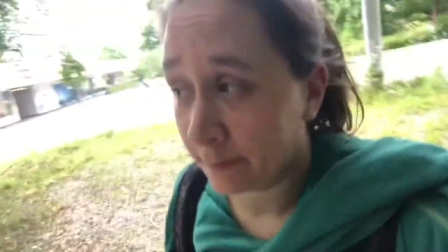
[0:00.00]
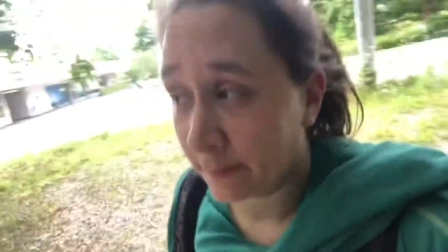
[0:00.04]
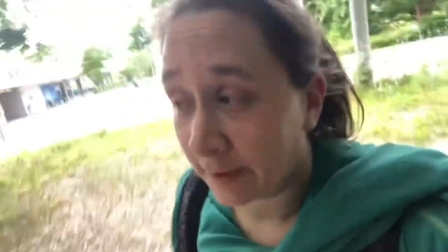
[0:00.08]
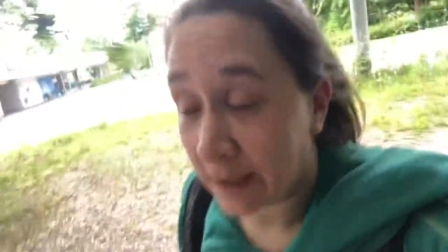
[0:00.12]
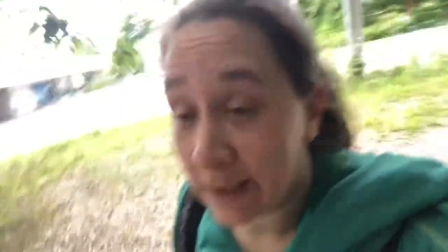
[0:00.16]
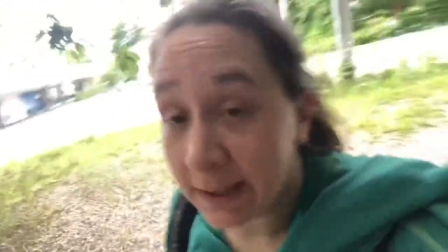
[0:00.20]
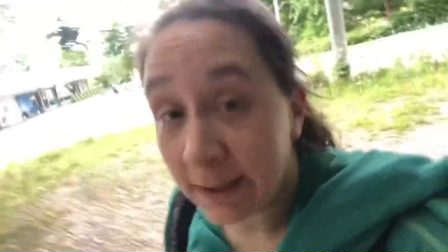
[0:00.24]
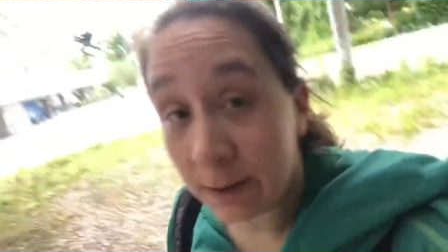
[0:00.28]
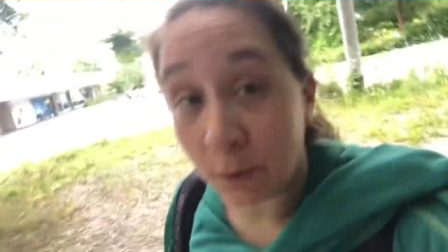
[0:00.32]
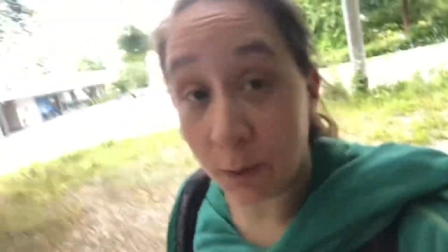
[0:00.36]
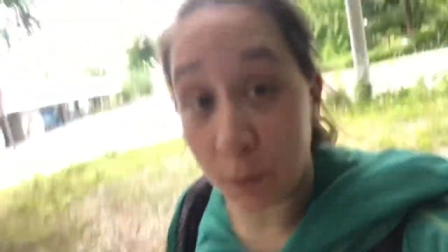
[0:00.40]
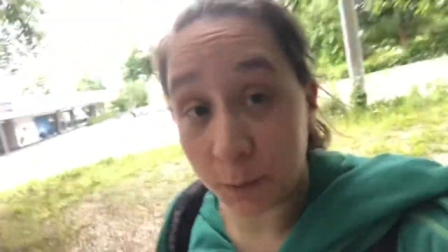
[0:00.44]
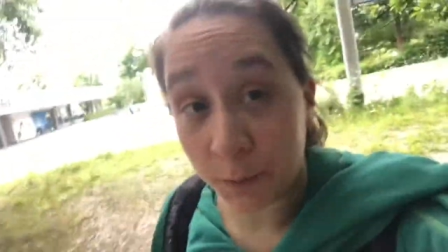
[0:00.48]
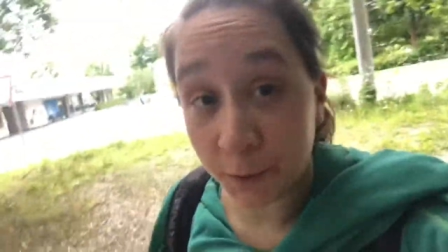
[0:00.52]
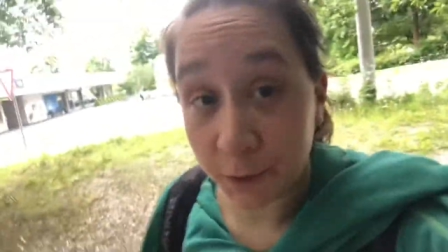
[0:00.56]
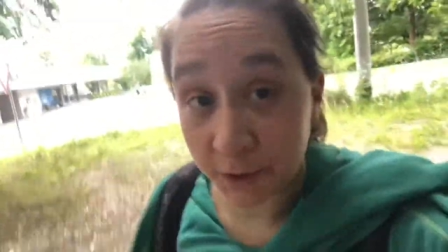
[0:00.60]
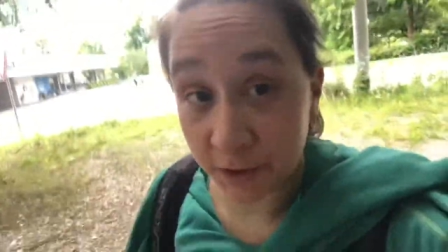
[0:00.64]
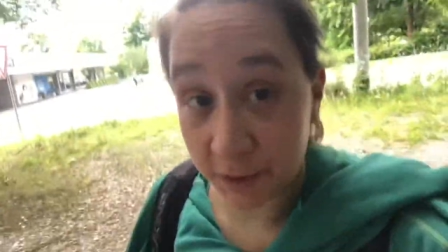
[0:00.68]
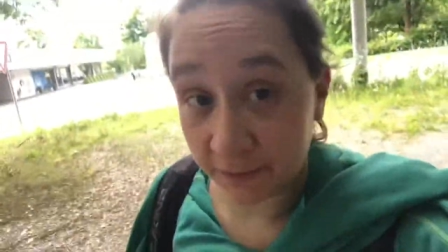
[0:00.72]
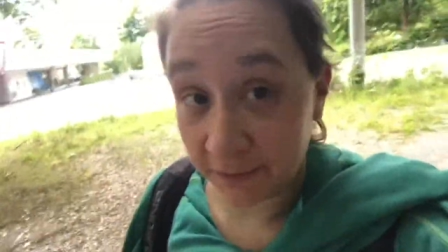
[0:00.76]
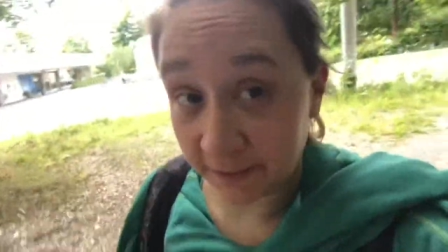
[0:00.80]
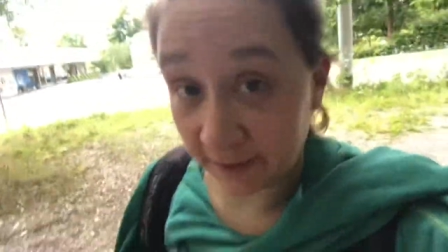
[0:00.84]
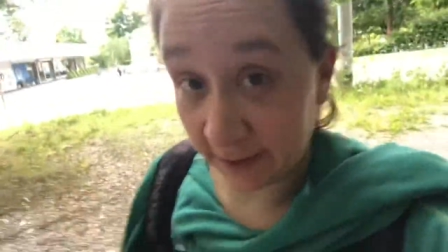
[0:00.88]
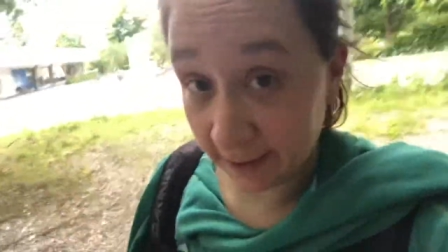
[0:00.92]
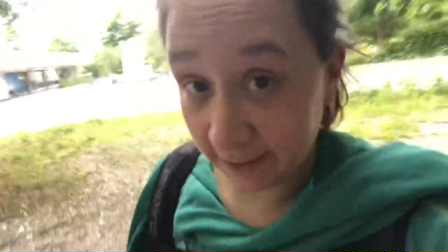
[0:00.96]
It all worked
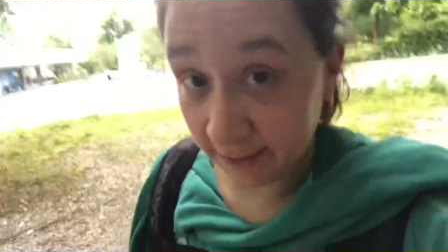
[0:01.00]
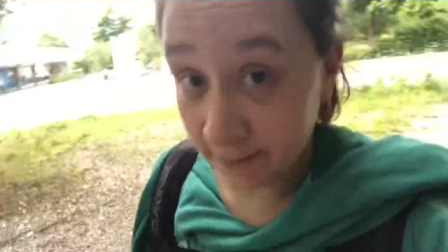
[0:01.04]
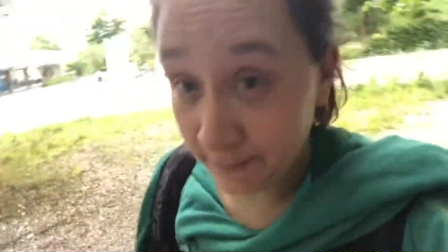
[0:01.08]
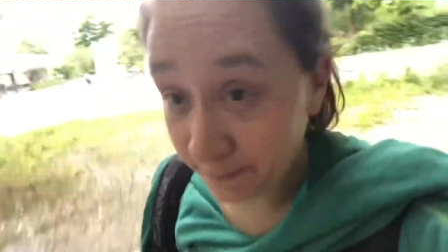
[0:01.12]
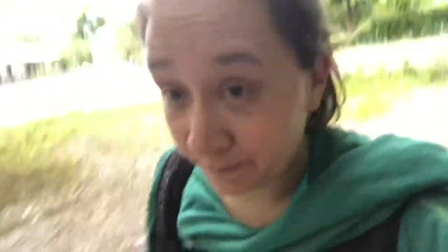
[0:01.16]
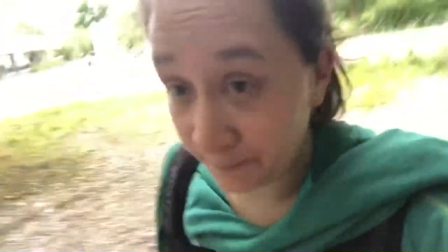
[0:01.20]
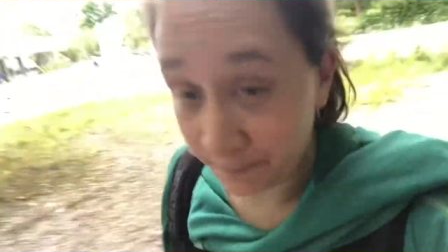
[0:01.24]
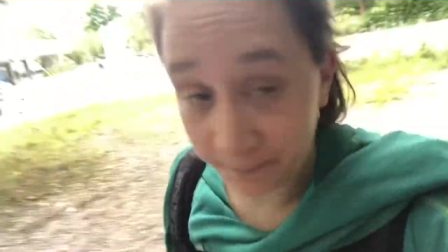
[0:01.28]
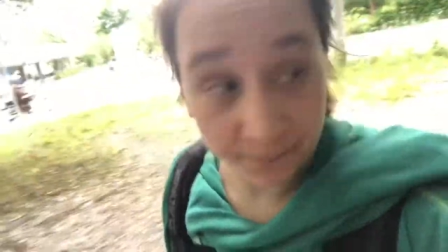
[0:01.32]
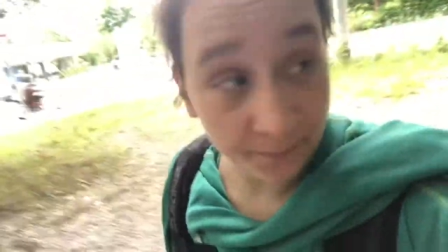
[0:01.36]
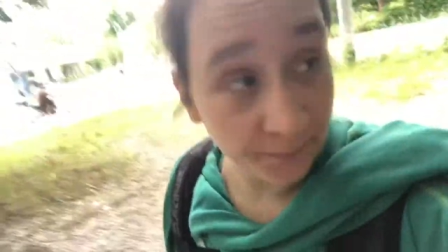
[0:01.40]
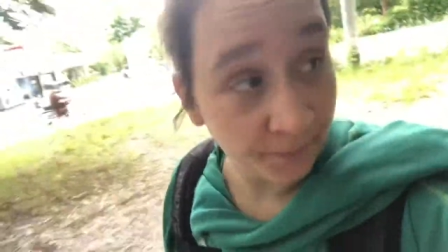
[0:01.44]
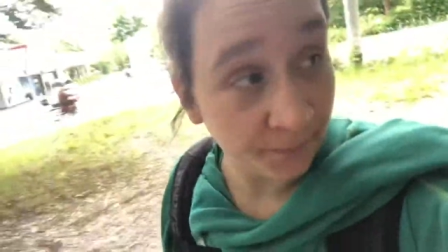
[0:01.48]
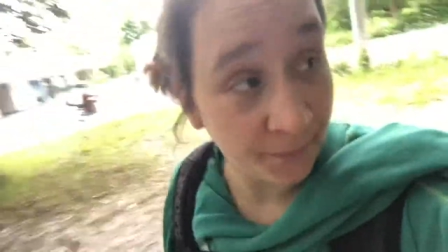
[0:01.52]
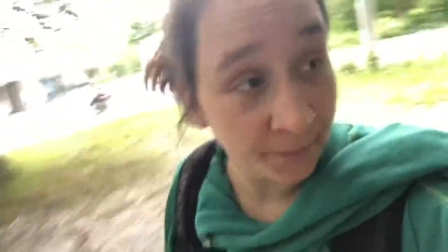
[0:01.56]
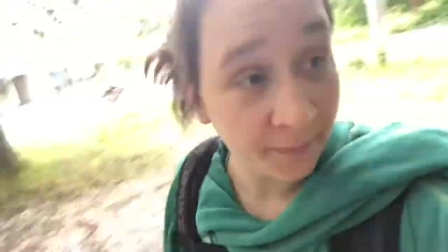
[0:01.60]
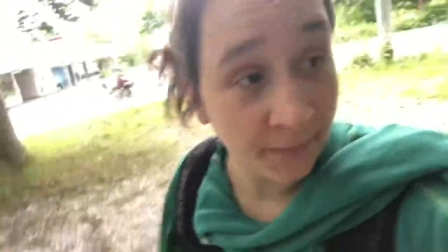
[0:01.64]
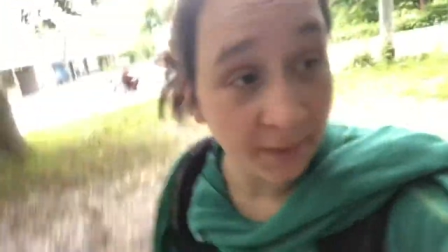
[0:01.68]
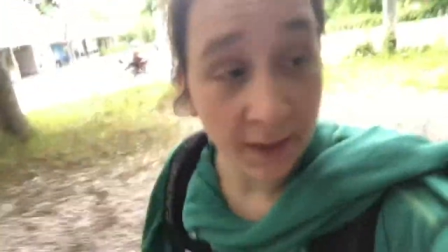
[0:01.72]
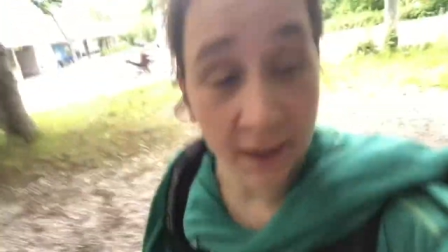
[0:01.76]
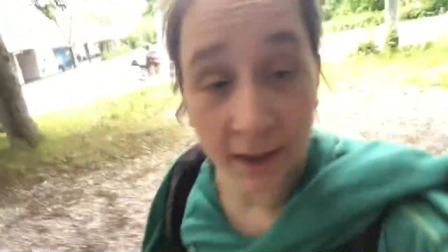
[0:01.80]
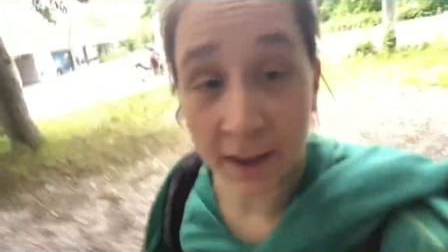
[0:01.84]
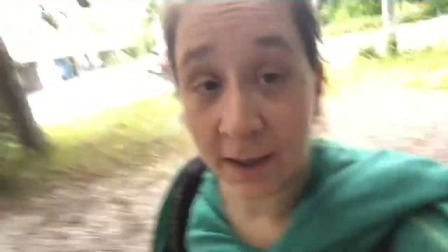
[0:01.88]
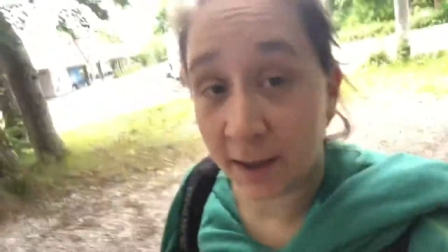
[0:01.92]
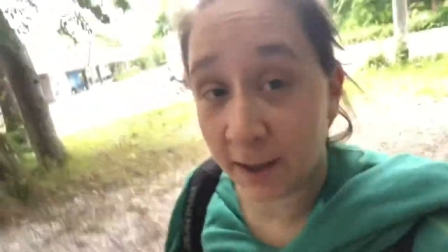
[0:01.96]
fine.
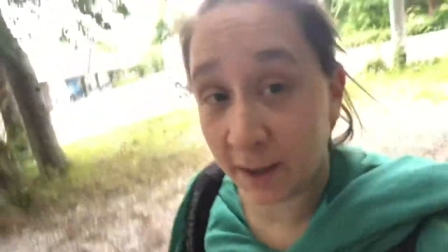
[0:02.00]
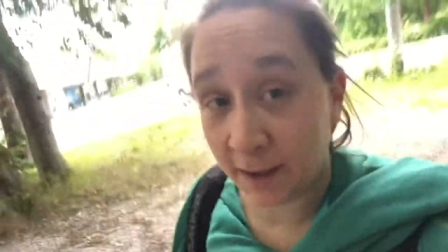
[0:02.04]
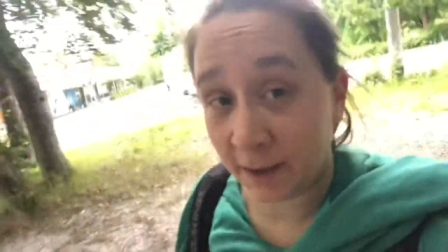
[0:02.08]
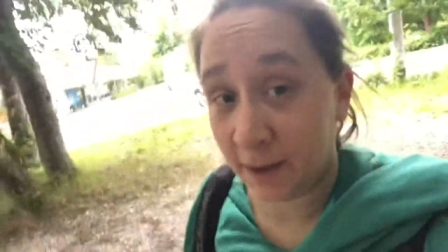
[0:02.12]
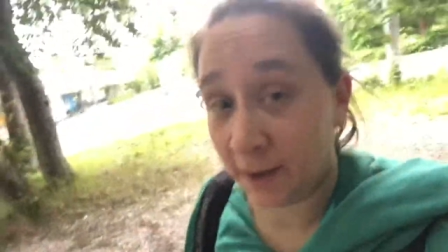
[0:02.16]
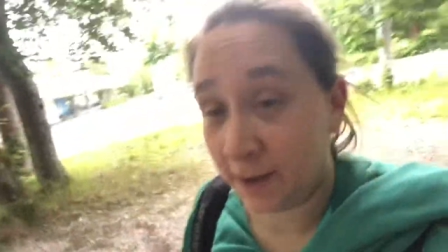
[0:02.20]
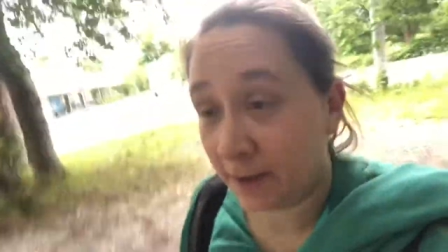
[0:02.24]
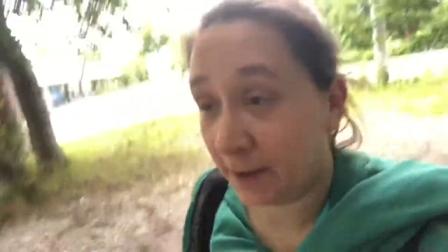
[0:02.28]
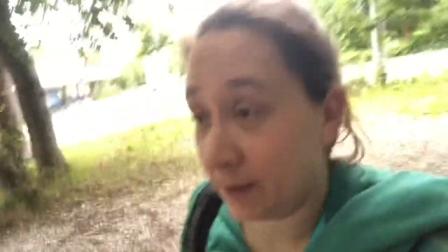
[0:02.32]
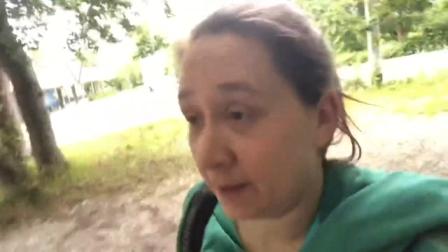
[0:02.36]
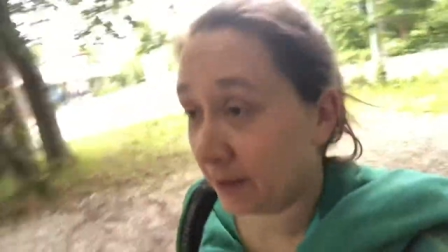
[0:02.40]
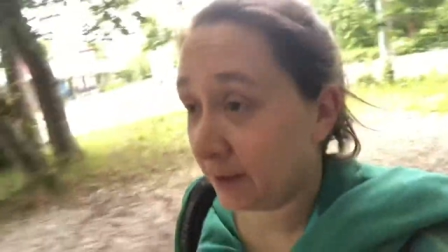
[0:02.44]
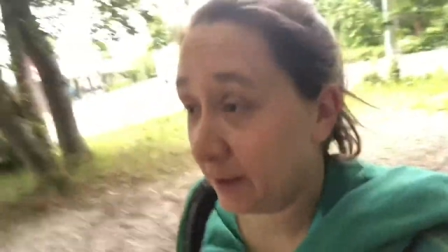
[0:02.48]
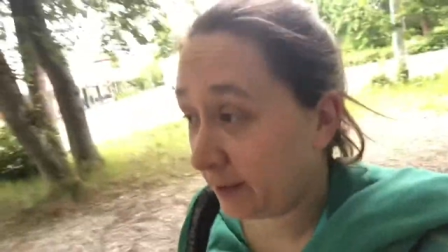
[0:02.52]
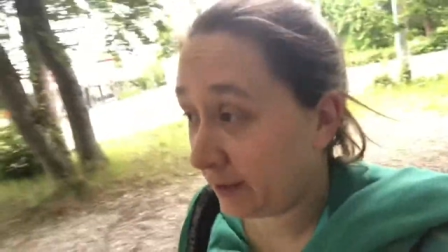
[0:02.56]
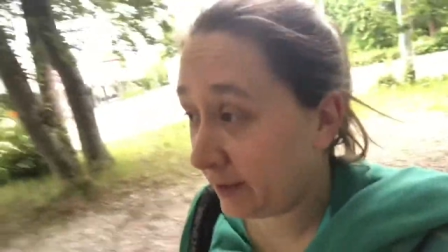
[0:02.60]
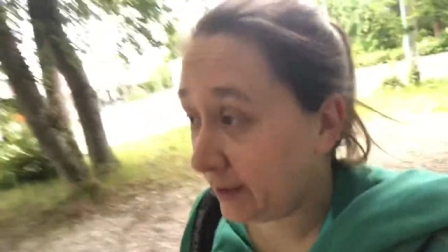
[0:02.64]
A